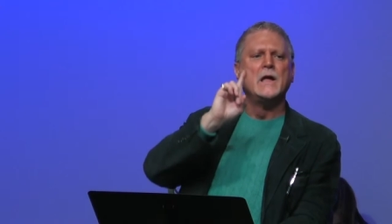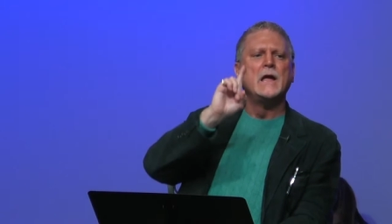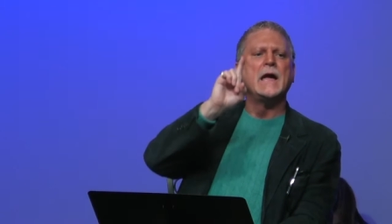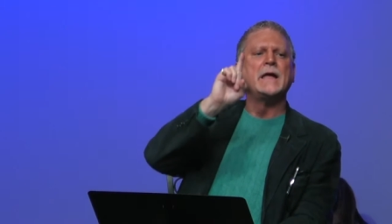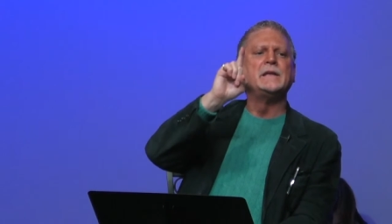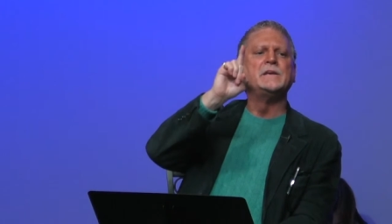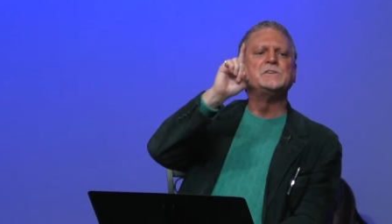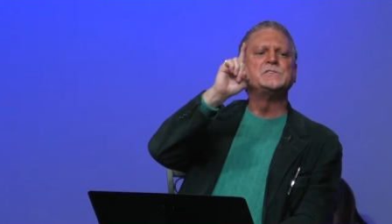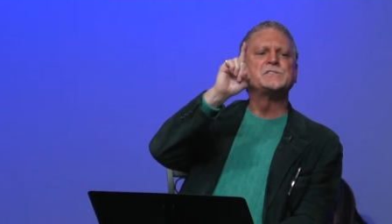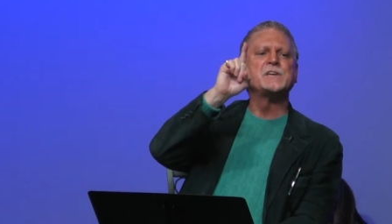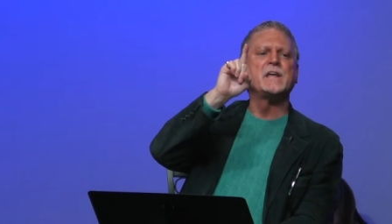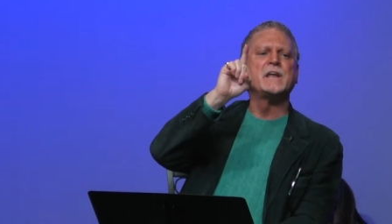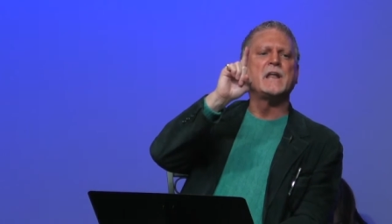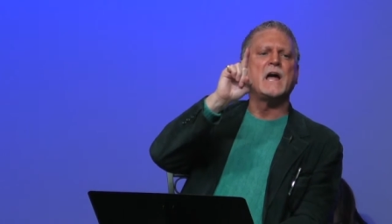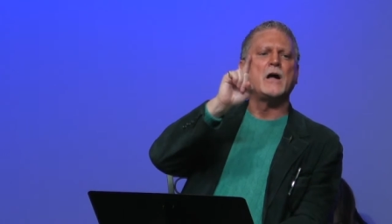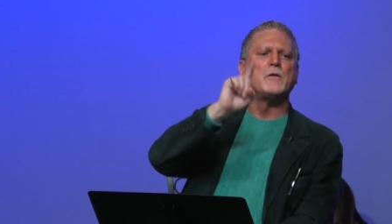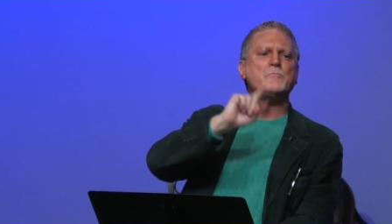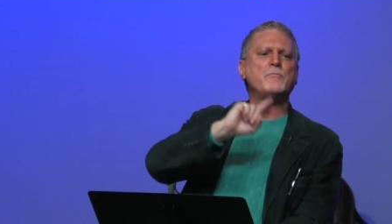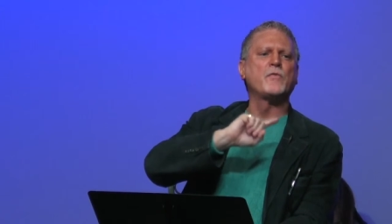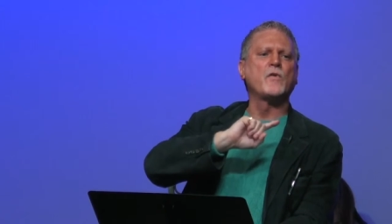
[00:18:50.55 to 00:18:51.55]
and he said,
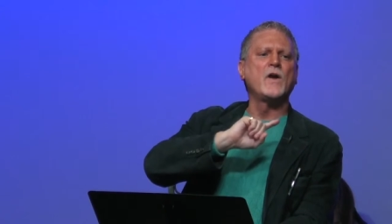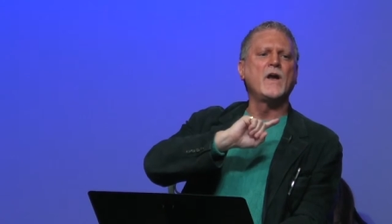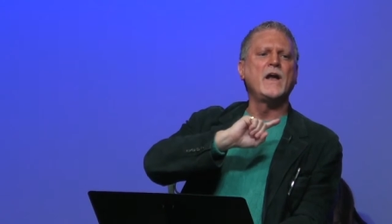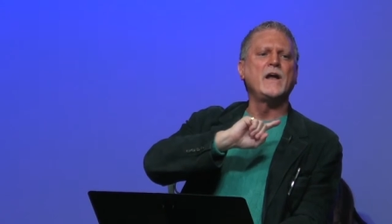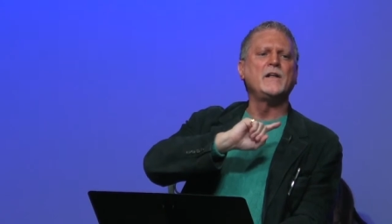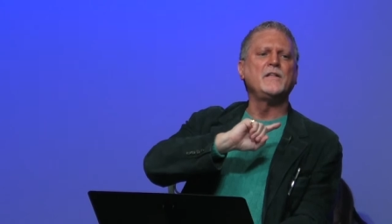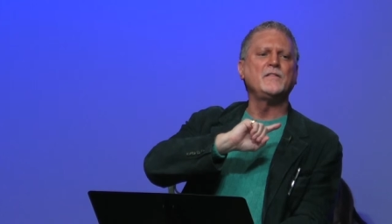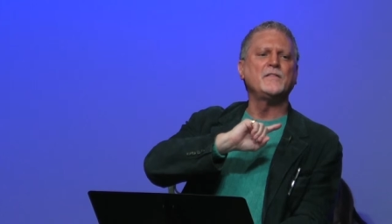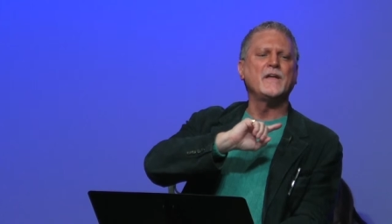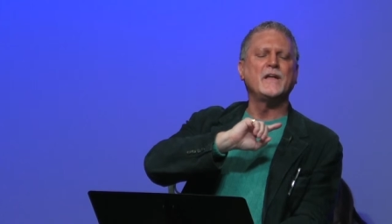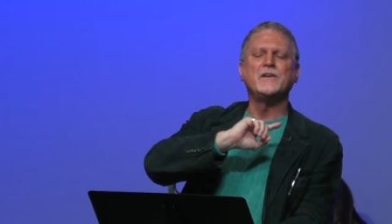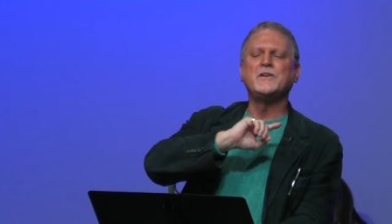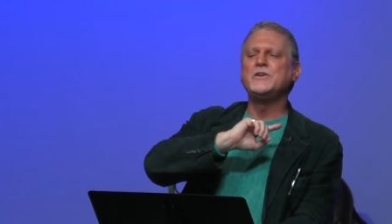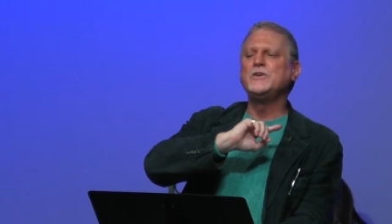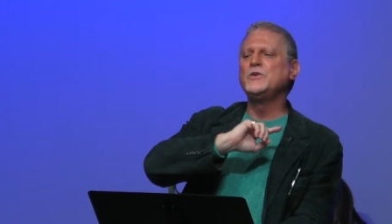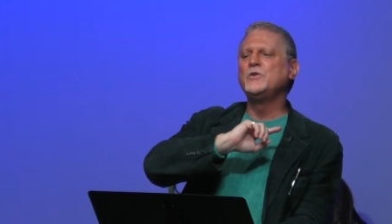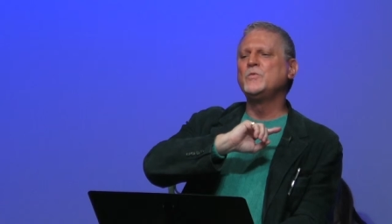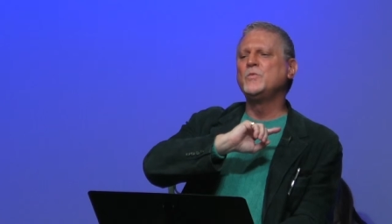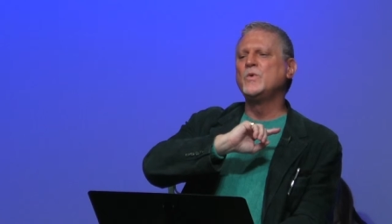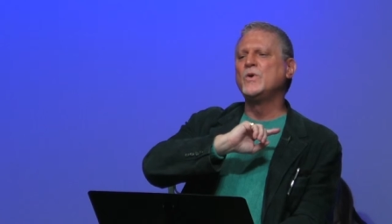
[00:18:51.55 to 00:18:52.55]
I'm praying that
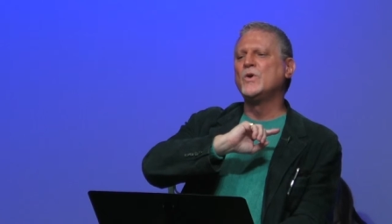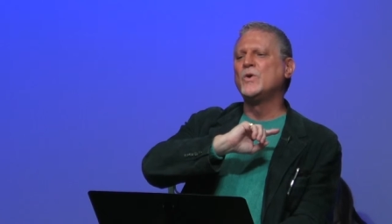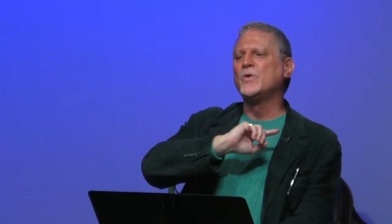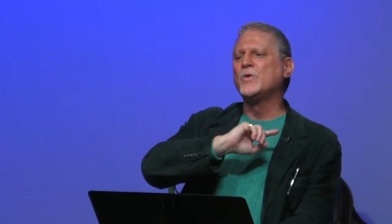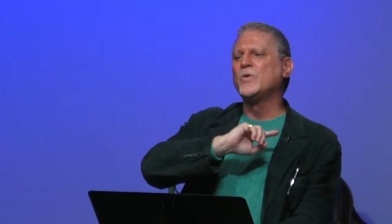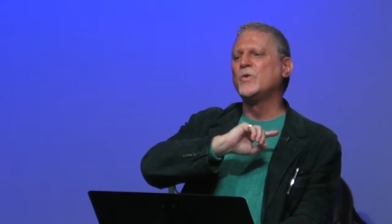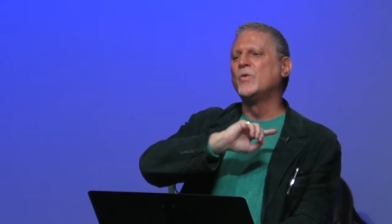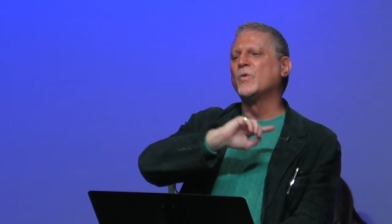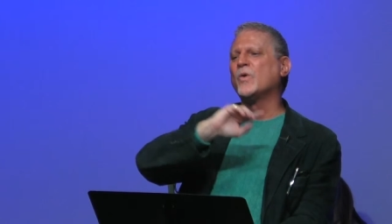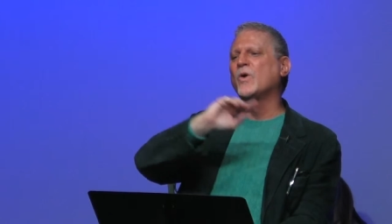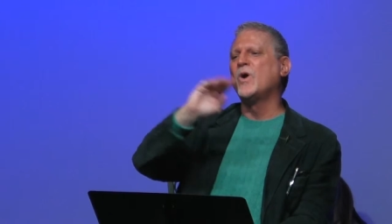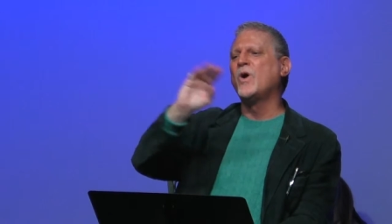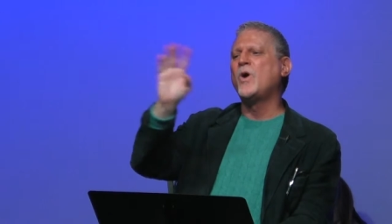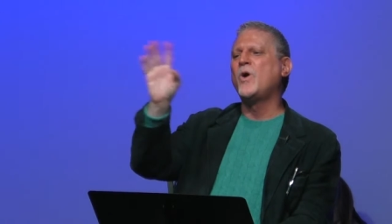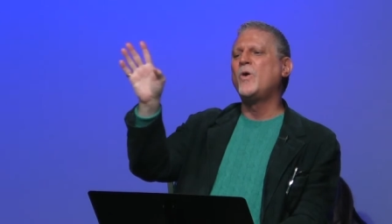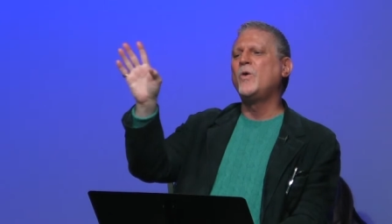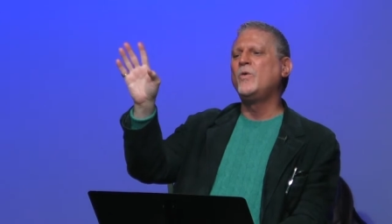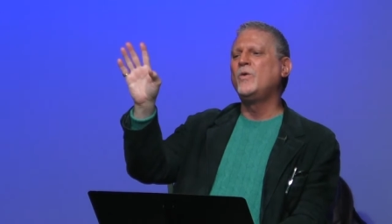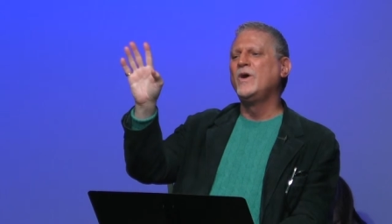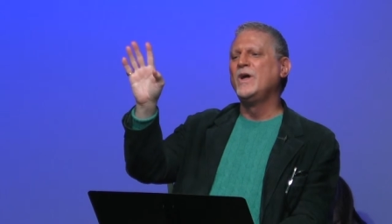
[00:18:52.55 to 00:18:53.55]
you will
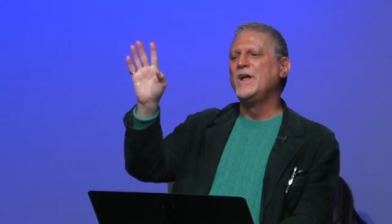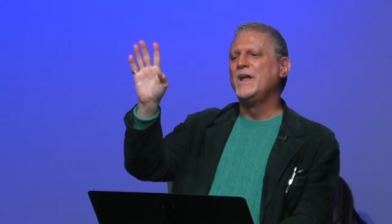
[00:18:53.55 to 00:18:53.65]
grow